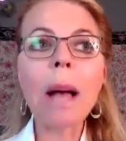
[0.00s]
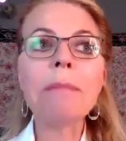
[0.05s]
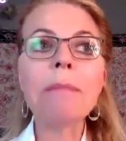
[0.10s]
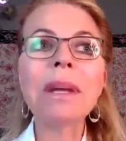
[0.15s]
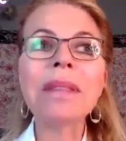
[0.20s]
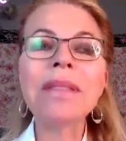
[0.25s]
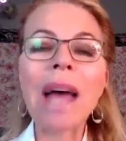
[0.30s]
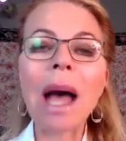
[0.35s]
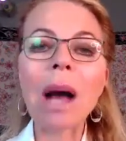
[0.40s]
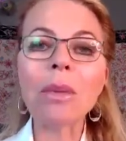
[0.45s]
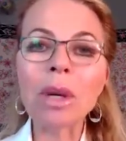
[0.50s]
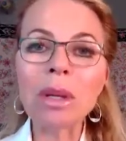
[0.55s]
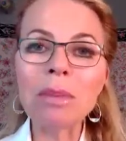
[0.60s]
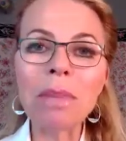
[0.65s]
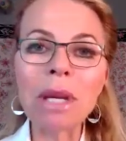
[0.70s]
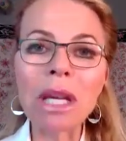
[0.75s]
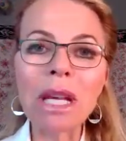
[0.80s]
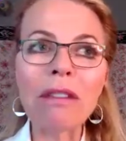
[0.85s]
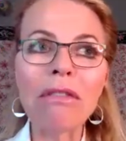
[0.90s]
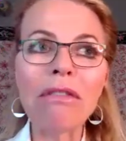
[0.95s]
But that would
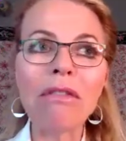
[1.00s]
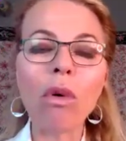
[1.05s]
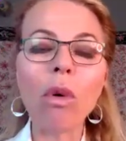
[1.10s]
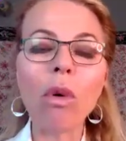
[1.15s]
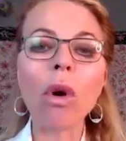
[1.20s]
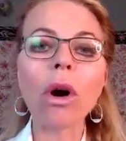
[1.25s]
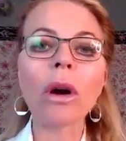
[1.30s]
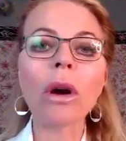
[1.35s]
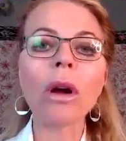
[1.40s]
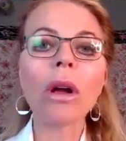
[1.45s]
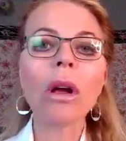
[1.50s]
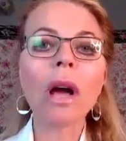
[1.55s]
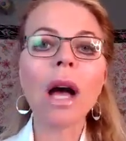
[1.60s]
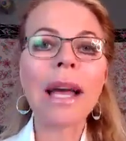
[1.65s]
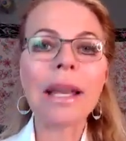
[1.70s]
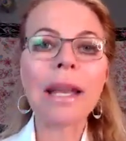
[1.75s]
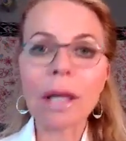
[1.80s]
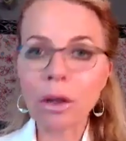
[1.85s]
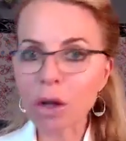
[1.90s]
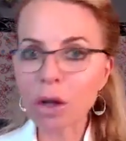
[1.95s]
be for
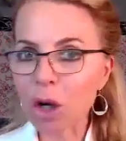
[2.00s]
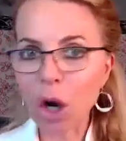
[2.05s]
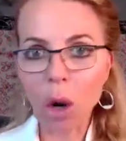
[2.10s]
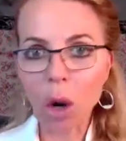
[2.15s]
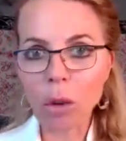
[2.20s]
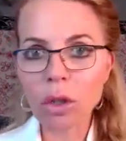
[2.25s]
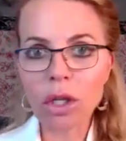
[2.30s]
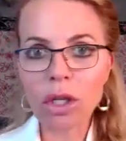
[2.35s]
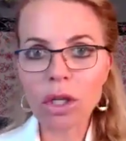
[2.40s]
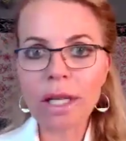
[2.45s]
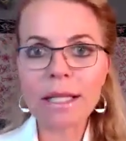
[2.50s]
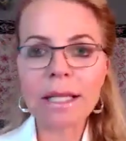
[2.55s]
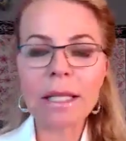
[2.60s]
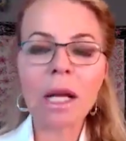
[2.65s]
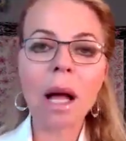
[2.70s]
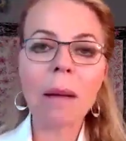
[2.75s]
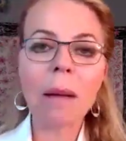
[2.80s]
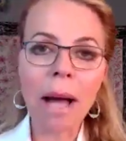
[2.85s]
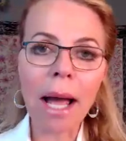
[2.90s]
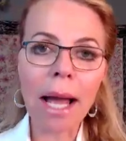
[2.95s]
another coach. That's
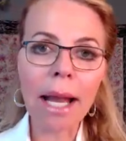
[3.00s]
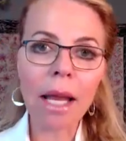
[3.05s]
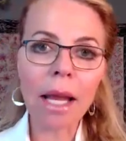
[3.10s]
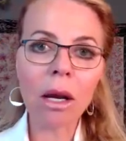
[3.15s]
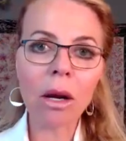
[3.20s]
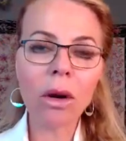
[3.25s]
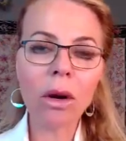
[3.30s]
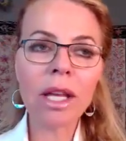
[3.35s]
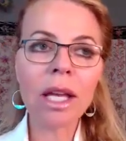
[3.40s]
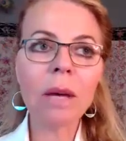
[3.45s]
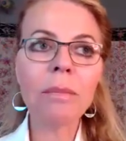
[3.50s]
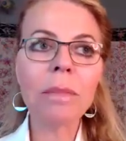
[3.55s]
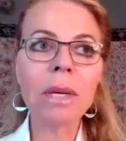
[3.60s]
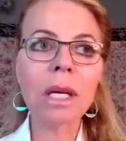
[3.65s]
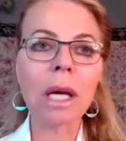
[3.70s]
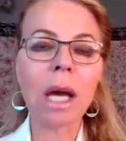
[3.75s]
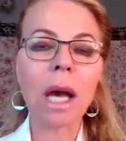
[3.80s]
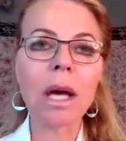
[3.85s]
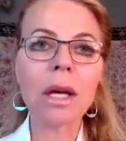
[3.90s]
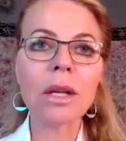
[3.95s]
not my area,
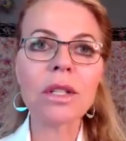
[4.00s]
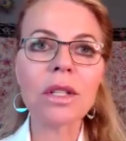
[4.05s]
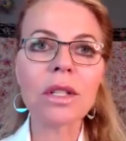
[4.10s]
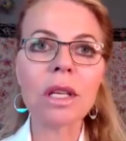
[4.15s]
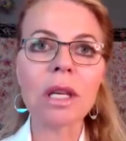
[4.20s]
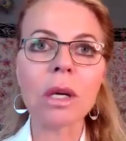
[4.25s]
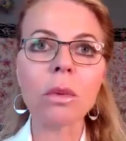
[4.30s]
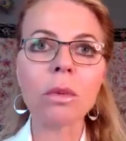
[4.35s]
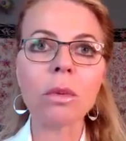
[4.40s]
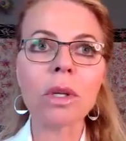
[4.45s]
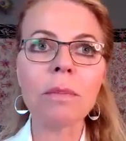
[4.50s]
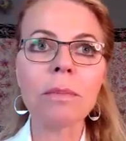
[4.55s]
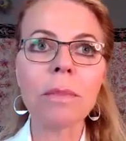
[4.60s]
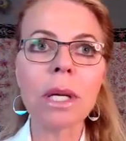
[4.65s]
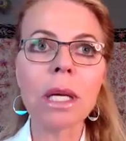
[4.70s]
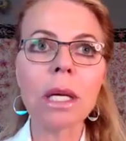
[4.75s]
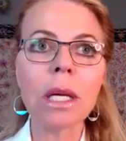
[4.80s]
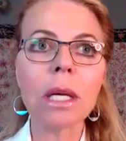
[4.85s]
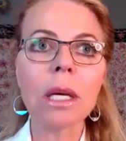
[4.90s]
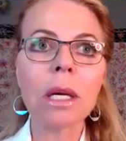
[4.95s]
because it would
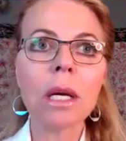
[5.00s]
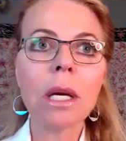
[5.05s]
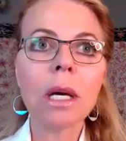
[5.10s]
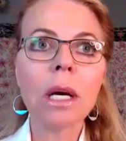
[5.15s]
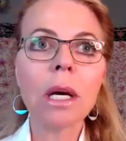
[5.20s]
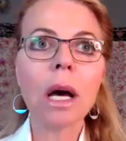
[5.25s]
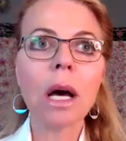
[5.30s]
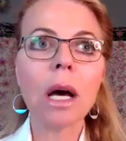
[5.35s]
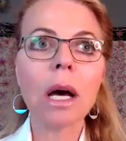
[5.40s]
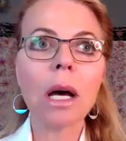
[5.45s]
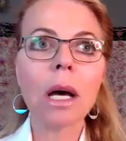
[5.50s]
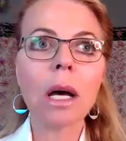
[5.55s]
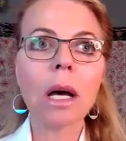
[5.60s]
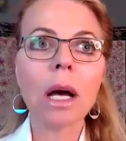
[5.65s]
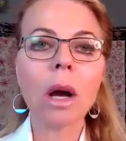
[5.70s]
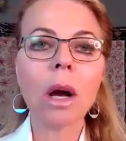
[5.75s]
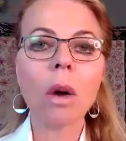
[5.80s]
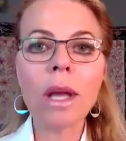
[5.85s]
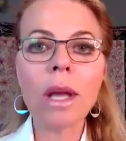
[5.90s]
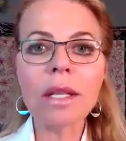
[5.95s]
be
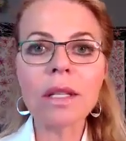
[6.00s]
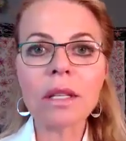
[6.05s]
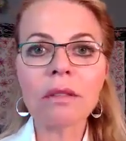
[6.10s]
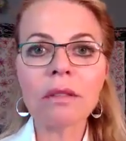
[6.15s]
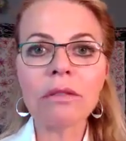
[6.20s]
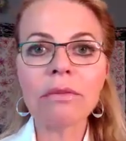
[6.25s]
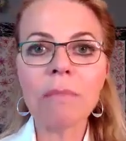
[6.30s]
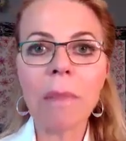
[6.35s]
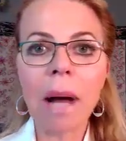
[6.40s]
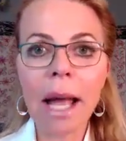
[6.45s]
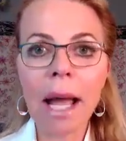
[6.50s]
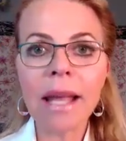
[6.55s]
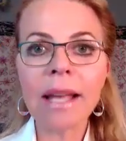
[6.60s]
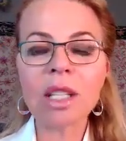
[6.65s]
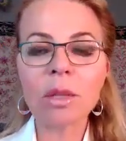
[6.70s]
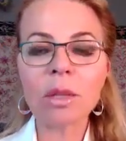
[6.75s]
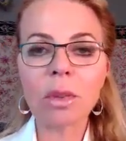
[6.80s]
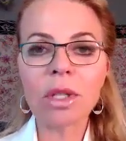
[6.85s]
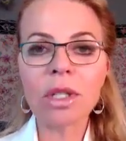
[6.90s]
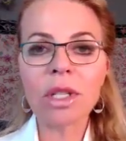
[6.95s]
a waste of my
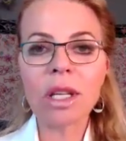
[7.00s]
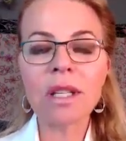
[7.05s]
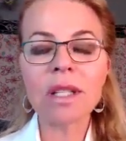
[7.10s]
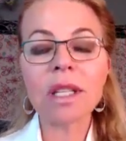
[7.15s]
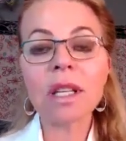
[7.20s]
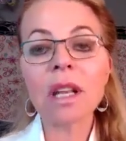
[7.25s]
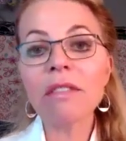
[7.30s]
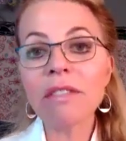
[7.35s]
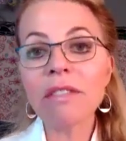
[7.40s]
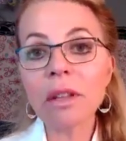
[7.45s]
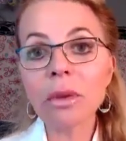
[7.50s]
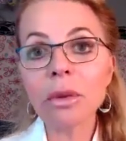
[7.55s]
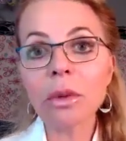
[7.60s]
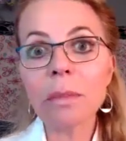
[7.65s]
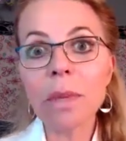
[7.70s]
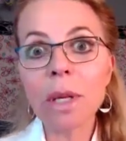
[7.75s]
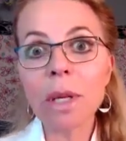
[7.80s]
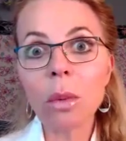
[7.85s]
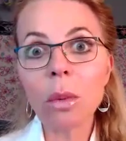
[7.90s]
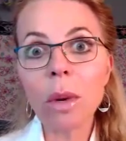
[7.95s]
expertise. And I feel it would
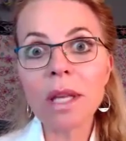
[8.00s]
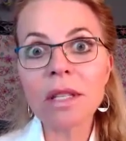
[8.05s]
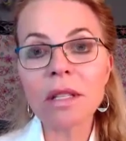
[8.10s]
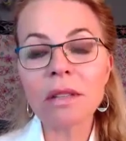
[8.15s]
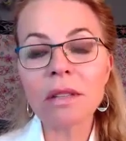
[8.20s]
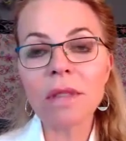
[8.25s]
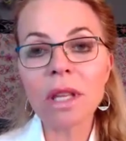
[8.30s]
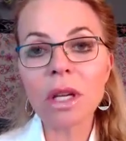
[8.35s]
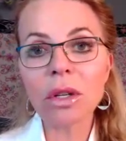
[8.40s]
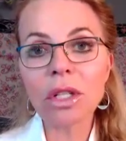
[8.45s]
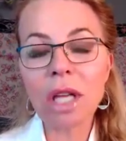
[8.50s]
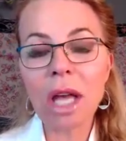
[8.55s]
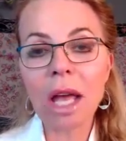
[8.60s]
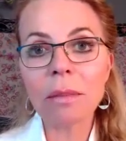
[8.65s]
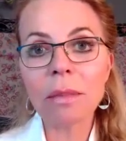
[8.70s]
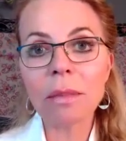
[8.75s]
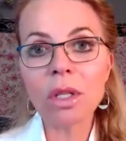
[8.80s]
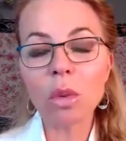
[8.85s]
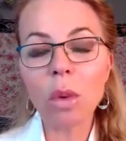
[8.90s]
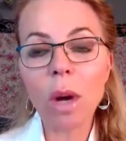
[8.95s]
be a waste of their
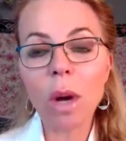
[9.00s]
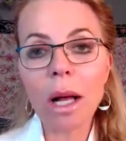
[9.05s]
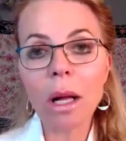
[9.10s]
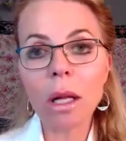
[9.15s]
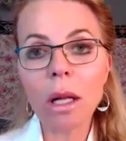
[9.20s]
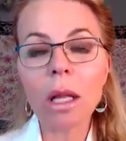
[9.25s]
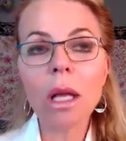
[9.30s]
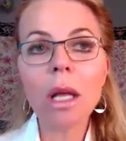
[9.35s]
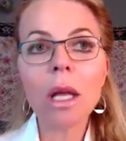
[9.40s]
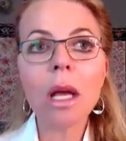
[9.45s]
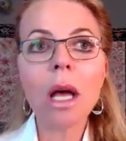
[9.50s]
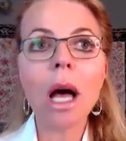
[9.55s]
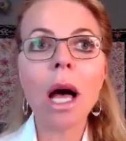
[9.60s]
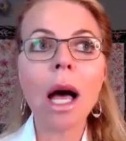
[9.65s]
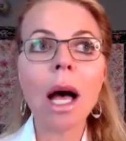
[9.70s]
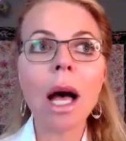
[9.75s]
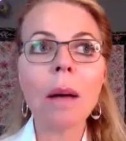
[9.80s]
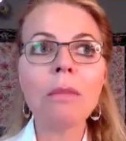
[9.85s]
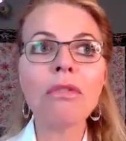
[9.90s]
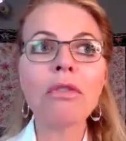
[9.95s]
time as well,
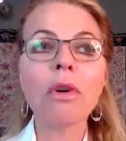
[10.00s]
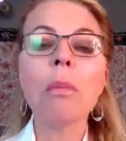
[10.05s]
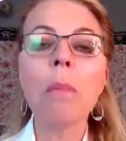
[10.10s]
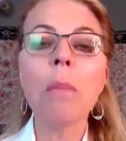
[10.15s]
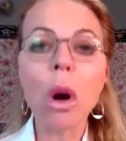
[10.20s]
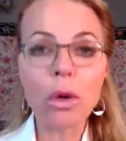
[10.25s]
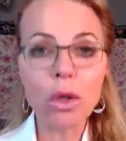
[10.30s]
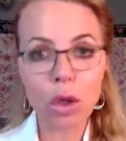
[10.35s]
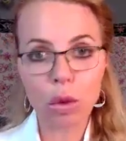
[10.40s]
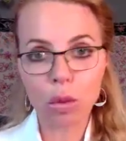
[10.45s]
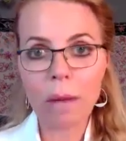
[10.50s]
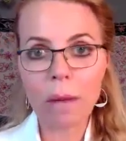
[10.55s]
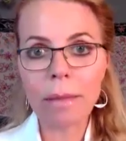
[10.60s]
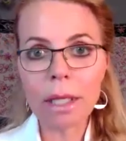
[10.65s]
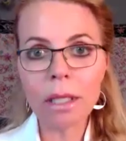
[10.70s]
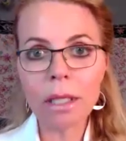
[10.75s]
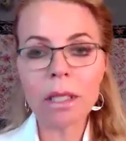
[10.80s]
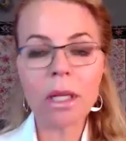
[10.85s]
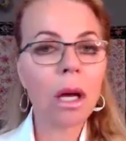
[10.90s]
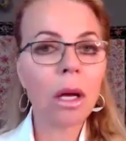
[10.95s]
for most
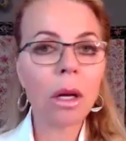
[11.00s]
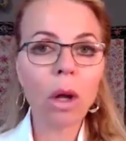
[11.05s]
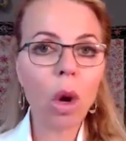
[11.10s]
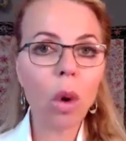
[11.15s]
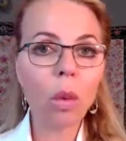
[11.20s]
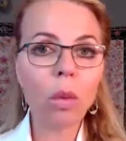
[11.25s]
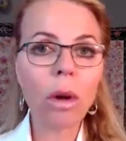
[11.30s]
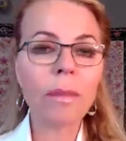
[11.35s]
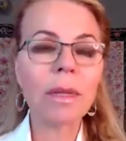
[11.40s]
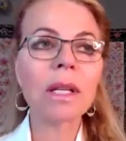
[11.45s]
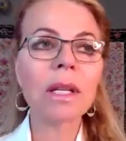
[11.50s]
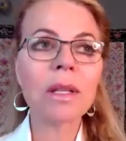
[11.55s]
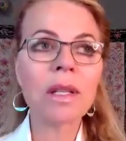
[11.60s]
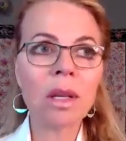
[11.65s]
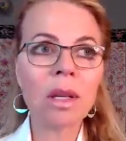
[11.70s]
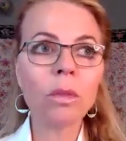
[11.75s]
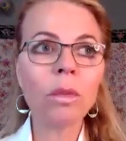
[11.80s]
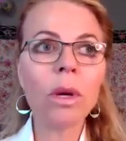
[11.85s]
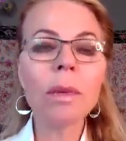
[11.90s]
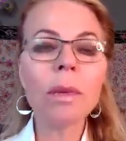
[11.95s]
women, not all women, because
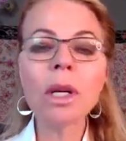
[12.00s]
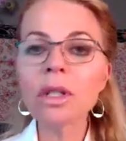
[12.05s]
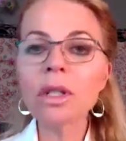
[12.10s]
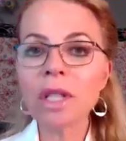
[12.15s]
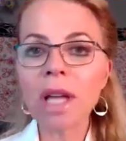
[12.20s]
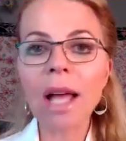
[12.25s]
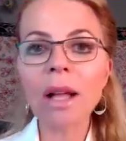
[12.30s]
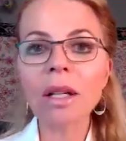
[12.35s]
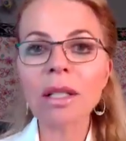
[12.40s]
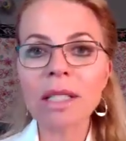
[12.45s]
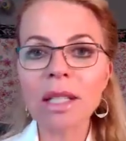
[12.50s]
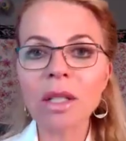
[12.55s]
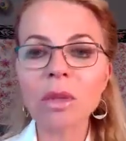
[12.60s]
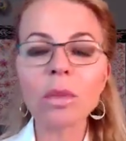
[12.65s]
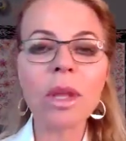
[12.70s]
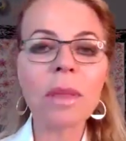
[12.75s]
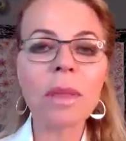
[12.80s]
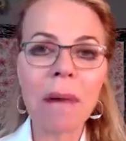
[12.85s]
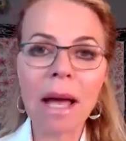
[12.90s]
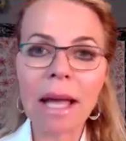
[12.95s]
some women are dialed in
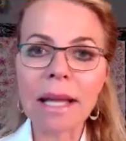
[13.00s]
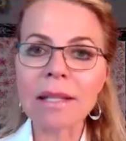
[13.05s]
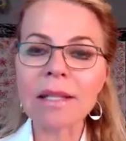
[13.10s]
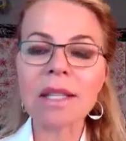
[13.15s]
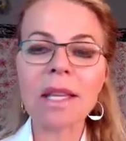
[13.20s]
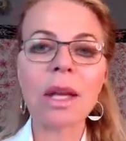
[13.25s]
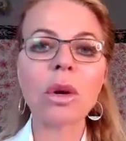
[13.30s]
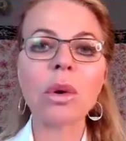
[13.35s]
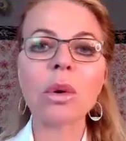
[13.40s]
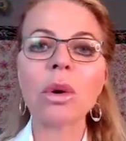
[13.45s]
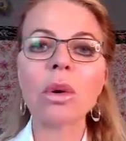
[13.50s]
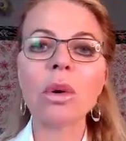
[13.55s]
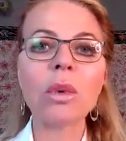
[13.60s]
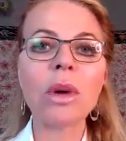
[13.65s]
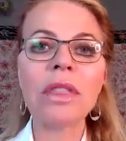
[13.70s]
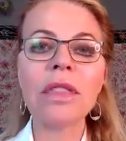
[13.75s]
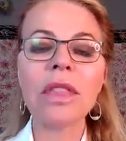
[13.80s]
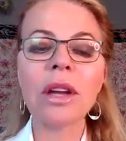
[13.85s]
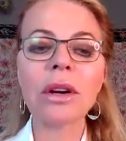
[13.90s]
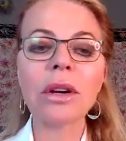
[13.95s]
with mindset or
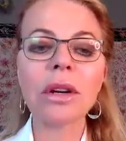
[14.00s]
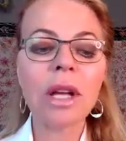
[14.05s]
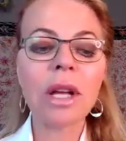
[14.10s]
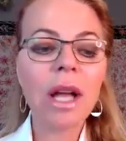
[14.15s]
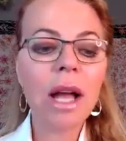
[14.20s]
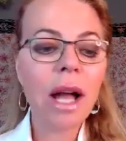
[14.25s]
with their